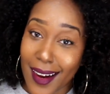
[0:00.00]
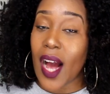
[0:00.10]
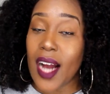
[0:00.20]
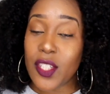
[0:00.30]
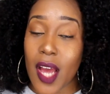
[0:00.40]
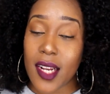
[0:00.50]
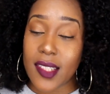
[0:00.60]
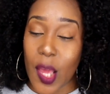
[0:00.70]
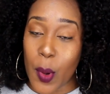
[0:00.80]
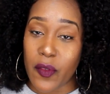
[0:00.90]
But I try to
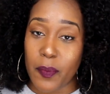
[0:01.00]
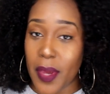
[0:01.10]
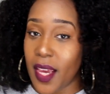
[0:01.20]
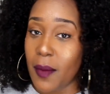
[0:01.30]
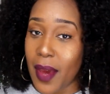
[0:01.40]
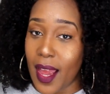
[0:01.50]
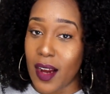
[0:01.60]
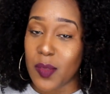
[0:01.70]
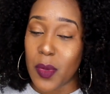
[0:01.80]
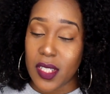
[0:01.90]
stay away from picking my
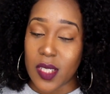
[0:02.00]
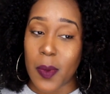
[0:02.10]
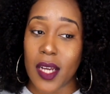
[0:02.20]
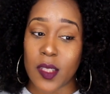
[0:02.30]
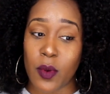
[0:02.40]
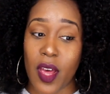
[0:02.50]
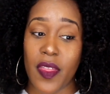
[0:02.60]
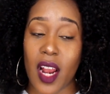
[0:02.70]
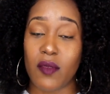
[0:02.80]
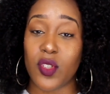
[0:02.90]
hair as much as possible
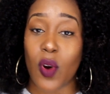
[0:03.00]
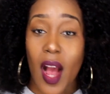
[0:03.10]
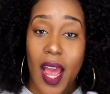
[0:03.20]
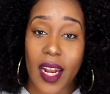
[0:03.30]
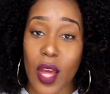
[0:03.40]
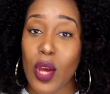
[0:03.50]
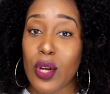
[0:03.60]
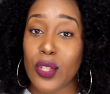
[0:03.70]
and then I've tried